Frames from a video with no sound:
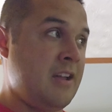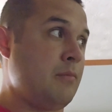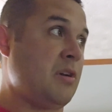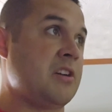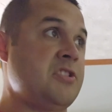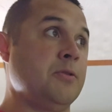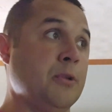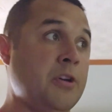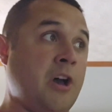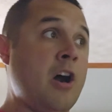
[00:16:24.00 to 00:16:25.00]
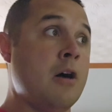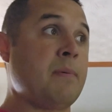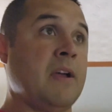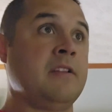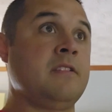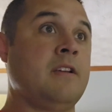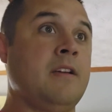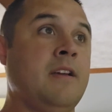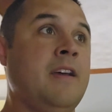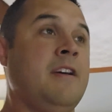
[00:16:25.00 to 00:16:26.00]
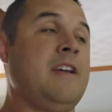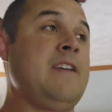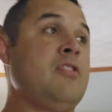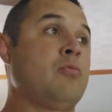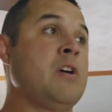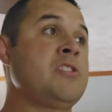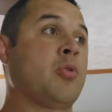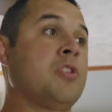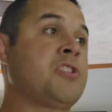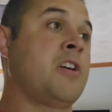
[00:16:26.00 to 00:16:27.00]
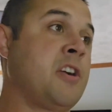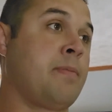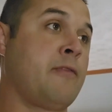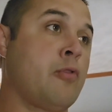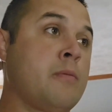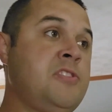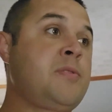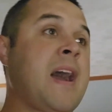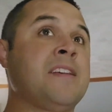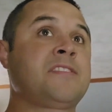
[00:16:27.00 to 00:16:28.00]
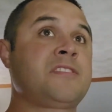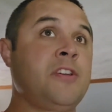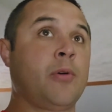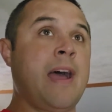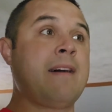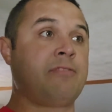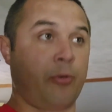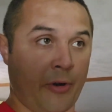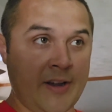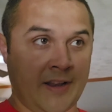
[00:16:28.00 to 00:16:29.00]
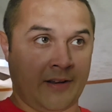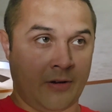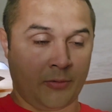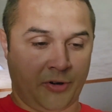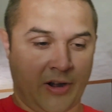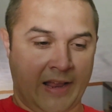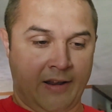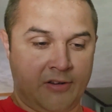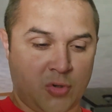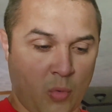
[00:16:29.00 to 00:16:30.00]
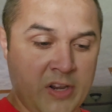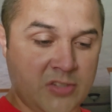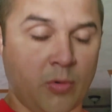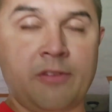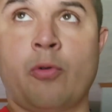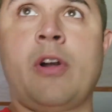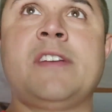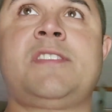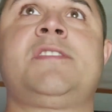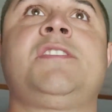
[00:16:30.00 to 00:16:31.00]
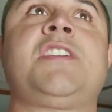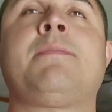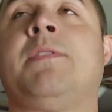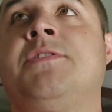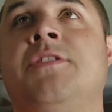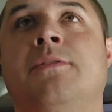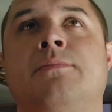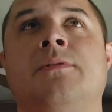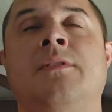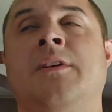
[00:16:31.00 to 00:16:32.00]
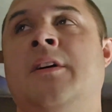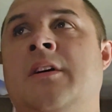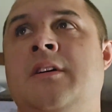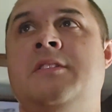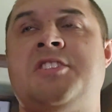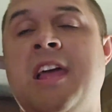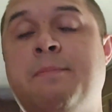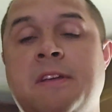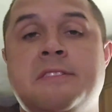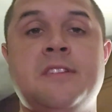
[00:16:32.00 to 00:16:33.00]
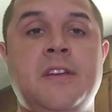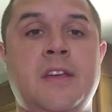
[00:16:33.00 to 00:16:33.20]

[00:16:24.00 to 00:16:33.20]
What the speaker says: because you look up and even when Georgia underperforms, you guys still have the ring on your hand. 2024 SEC champions.